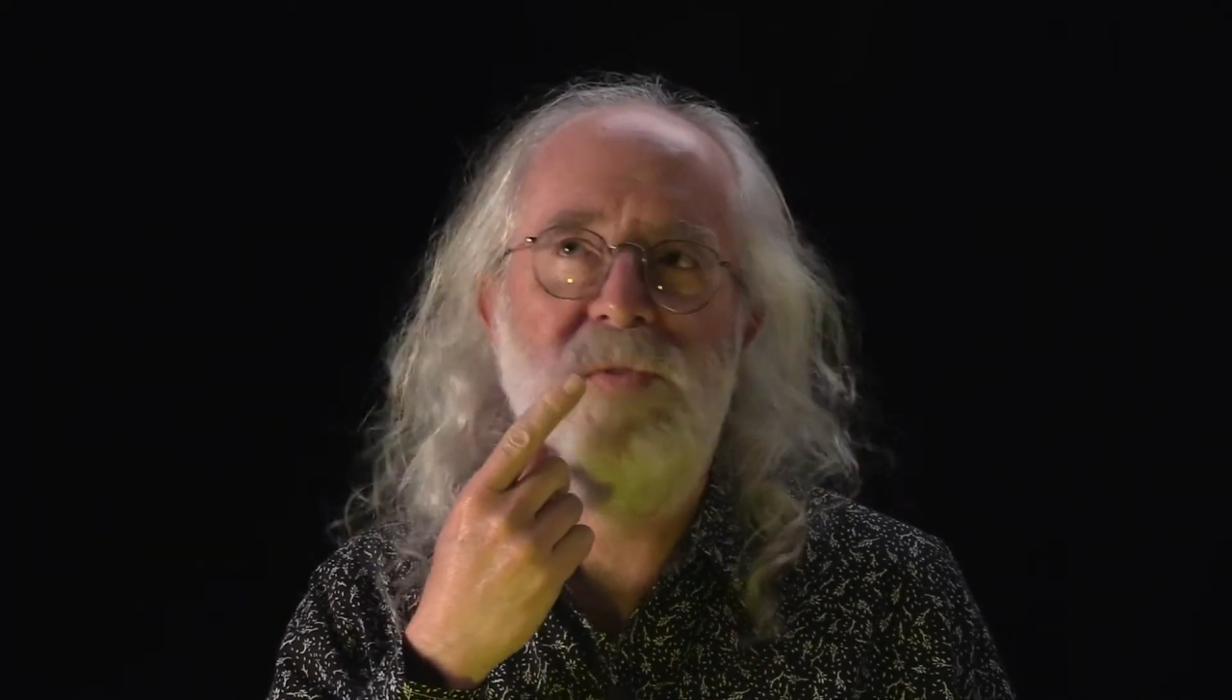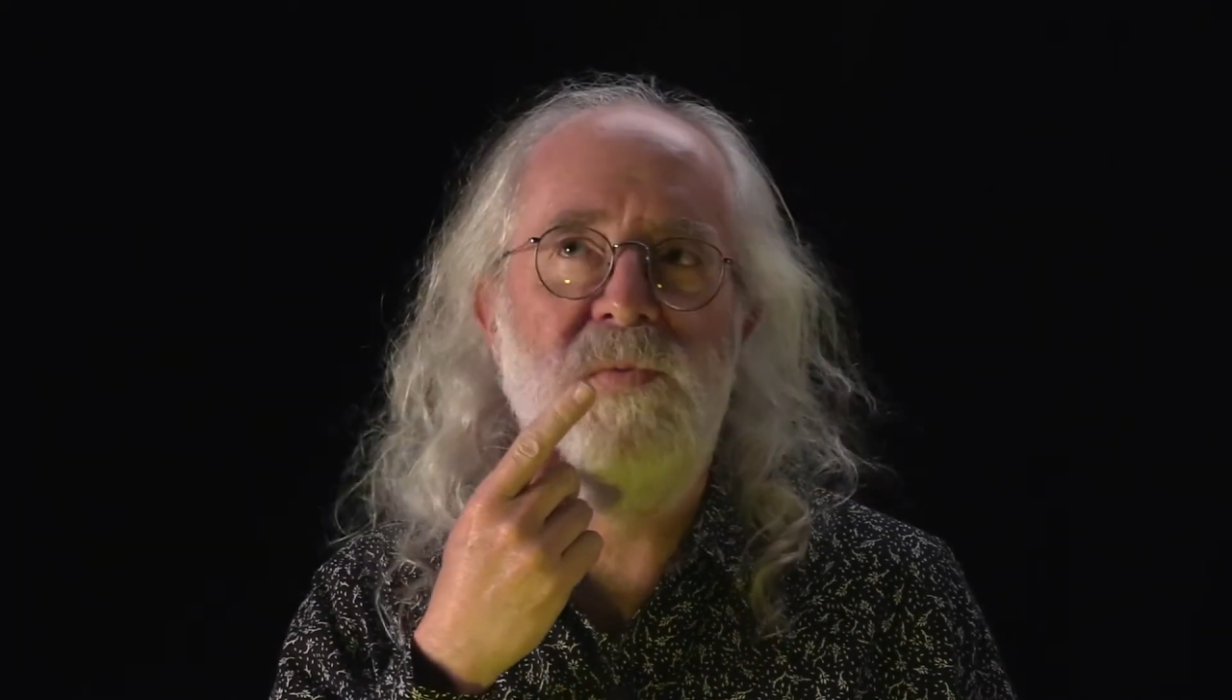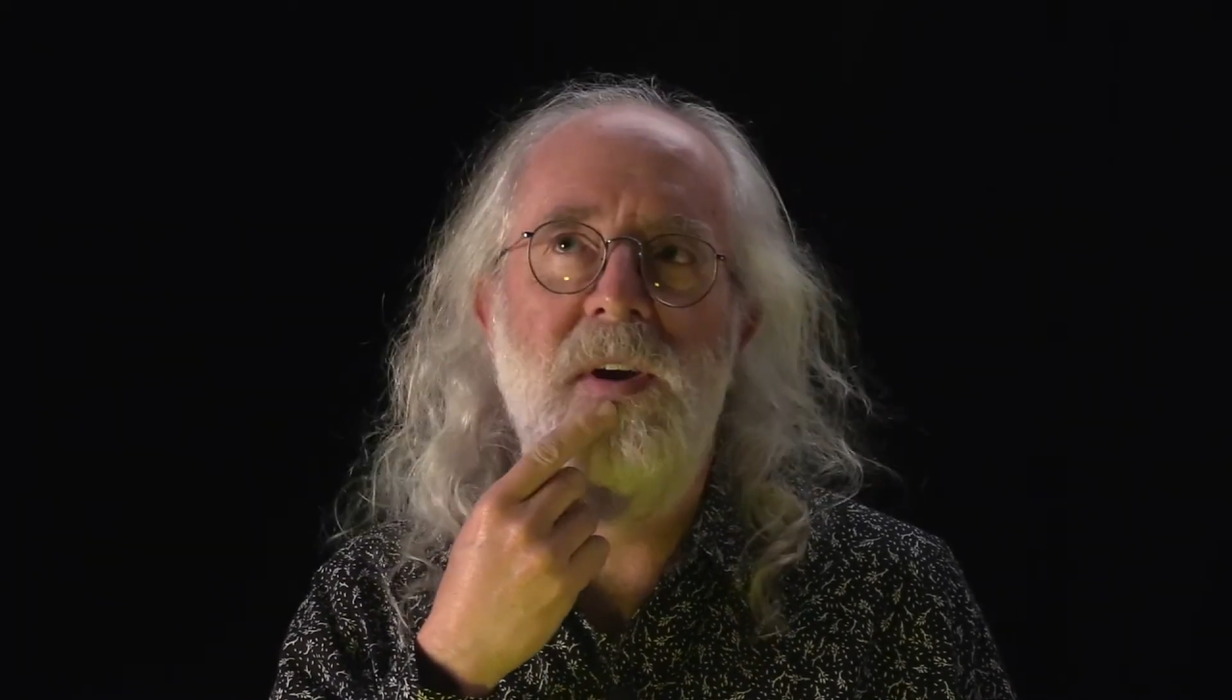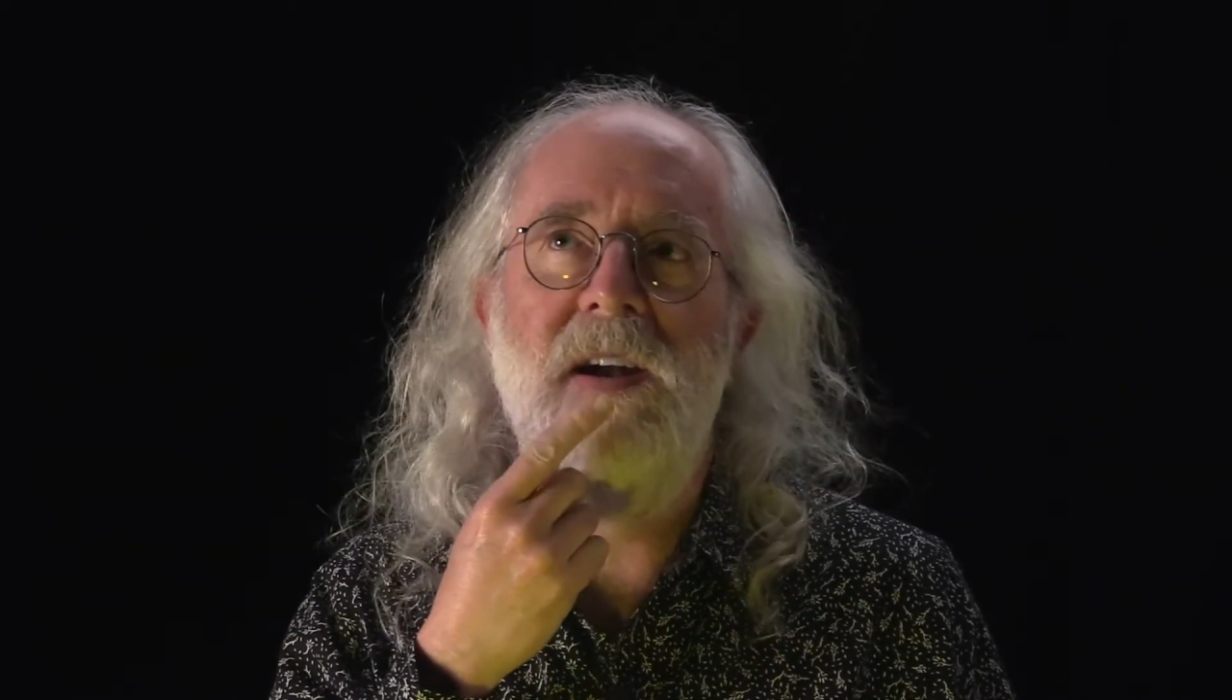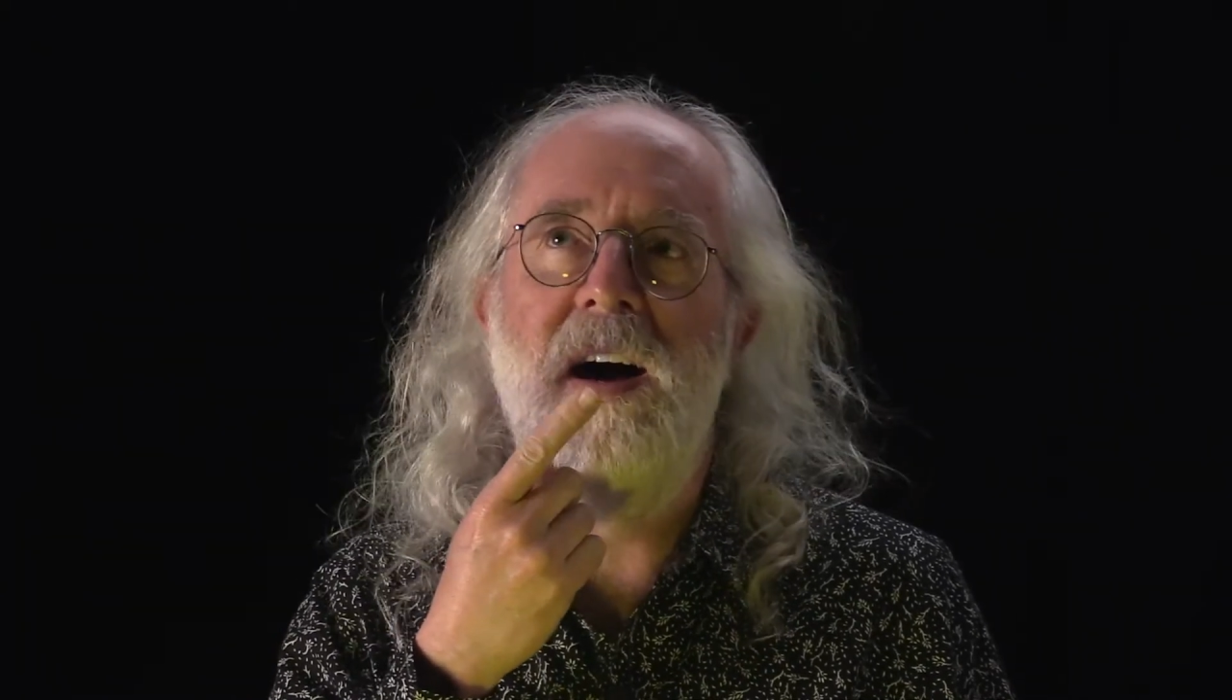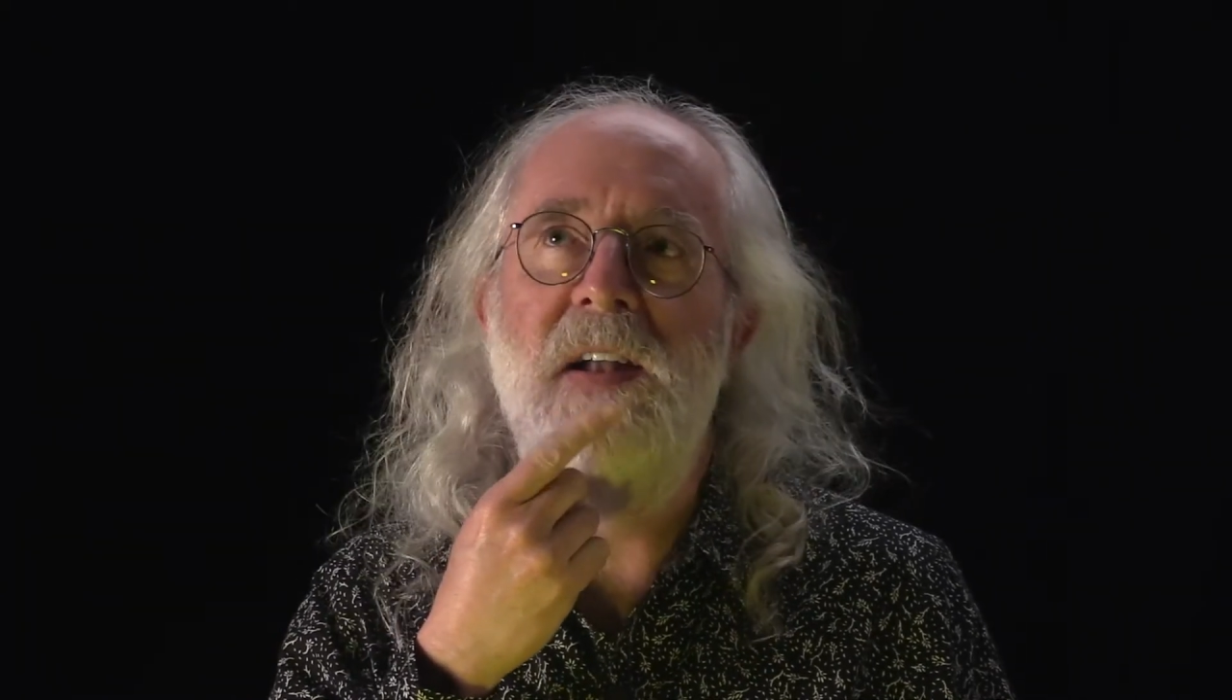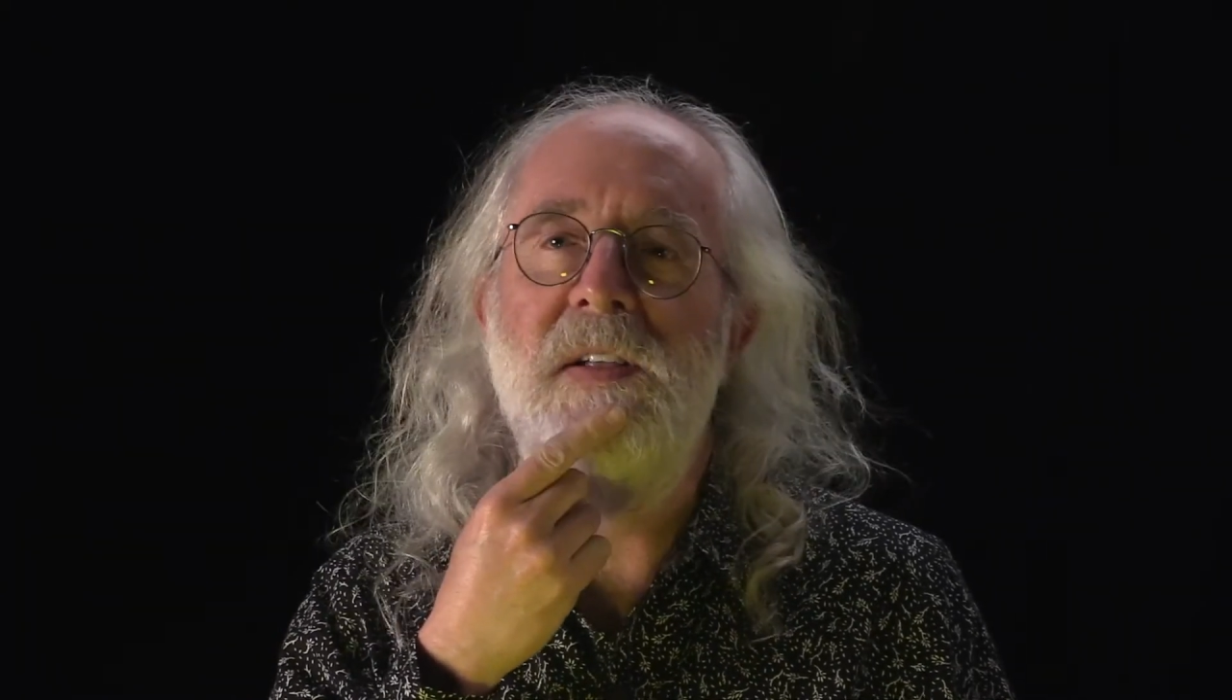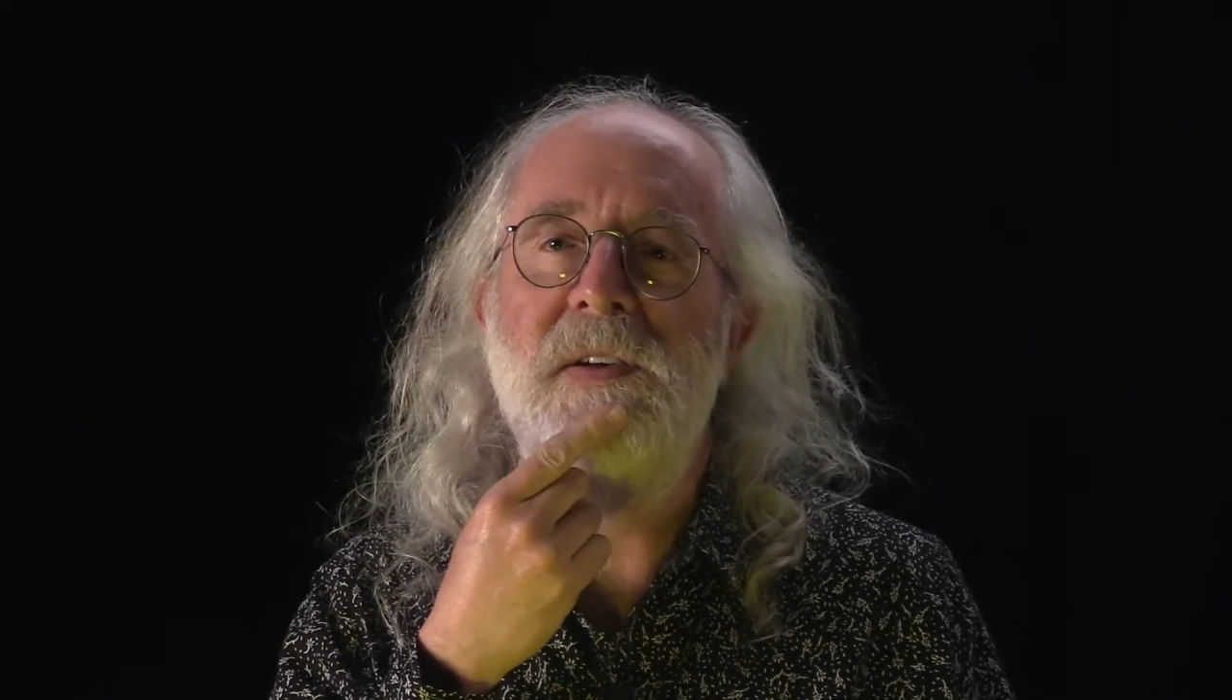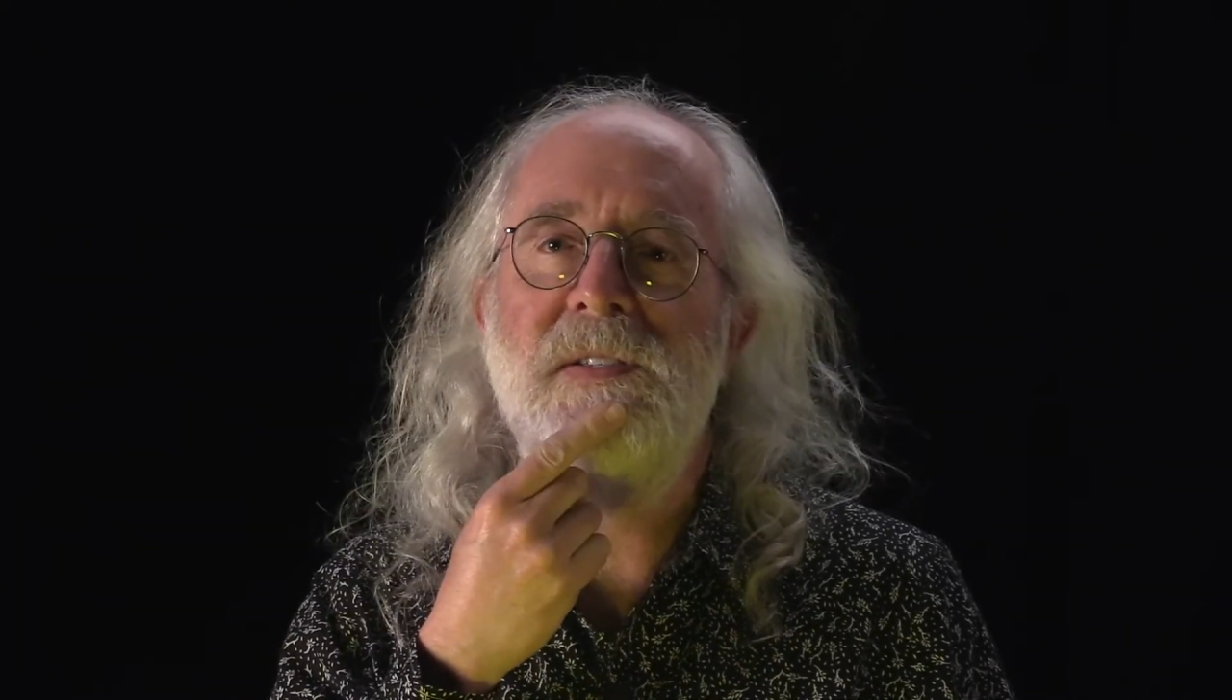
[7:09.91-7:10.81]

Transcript: wear under those